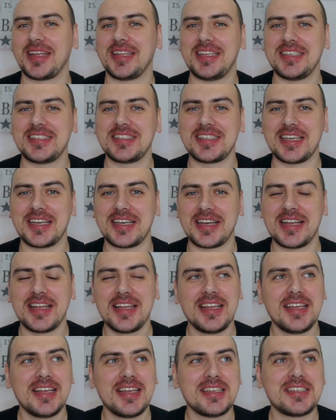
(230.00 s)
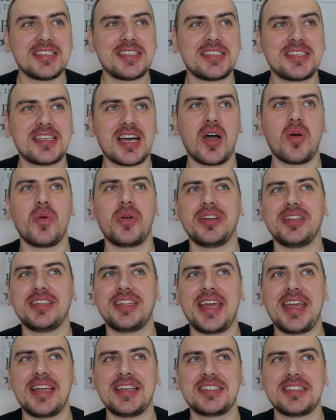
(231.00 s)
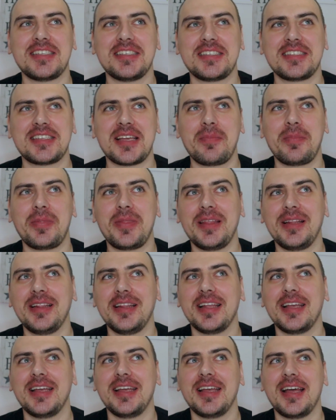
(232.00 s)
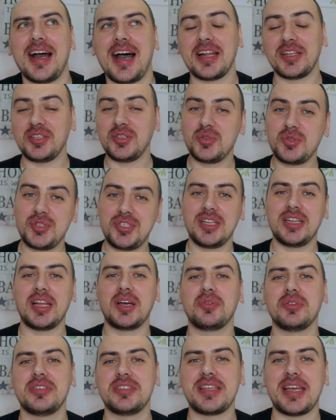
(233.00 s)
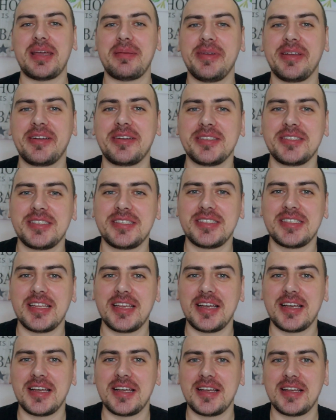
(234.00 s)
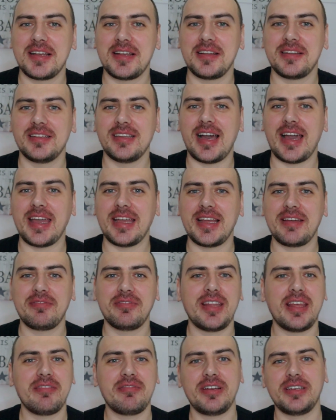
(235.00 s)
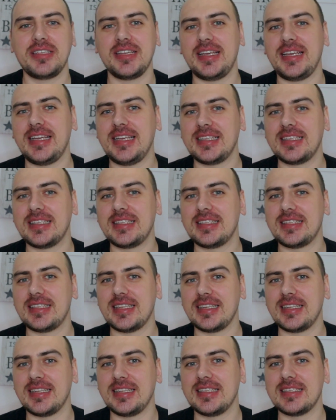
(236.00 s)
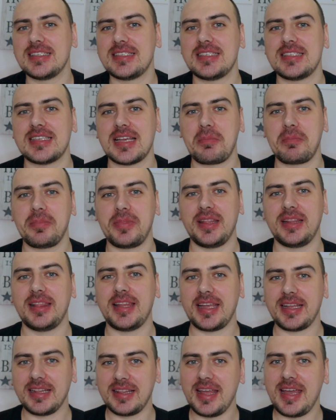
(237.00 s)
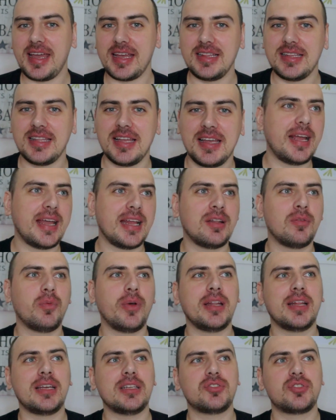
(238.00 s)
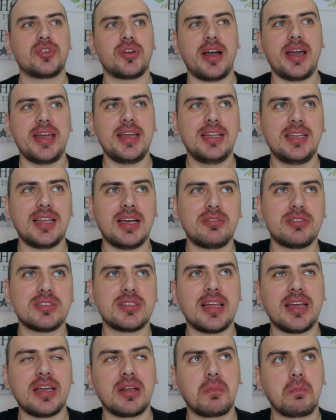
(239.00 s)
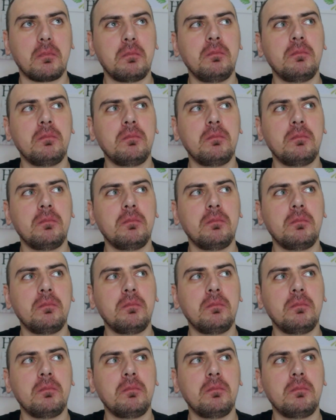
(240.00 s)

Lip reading: This sour taste is something unusual, I would say, because I have never eaten something like that, and when I tried, I was like,